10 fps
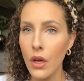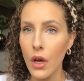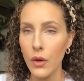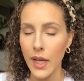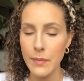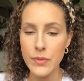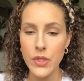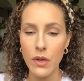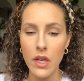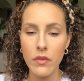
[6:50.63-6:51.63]
Okay,
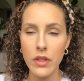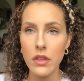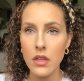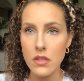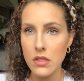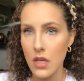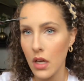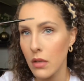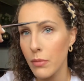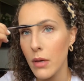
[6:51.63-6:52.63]
so everything is
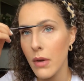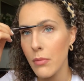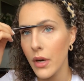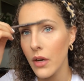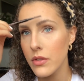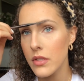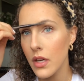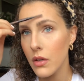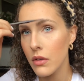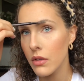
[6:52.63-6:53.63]
done but my brows
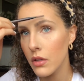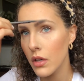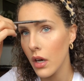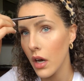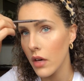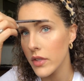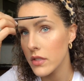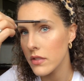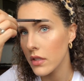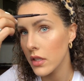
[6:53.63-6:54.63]
now,
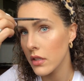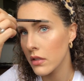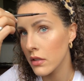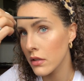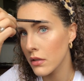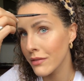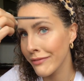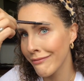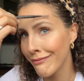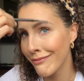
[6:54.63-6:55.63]
obviously.
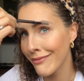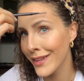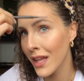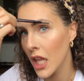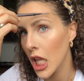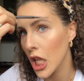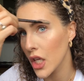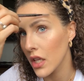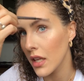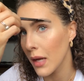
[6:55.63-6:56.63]

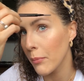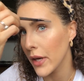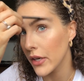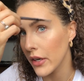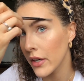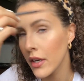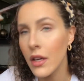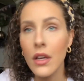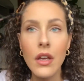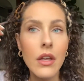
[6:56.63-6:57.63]
Look a lot better.
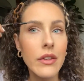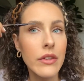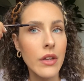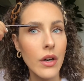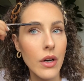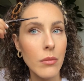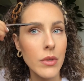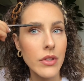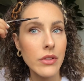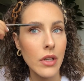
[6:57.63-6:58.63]
So I'm
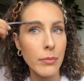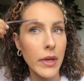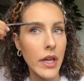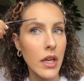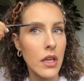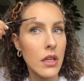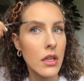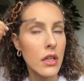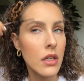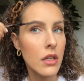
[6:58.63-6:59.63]
going to start by
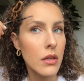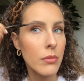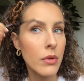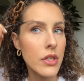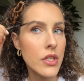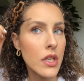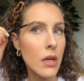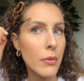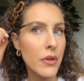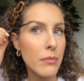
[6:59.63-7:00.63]
brushing
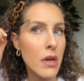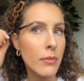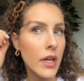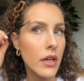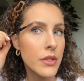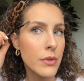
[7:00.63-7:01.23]
up both of my brows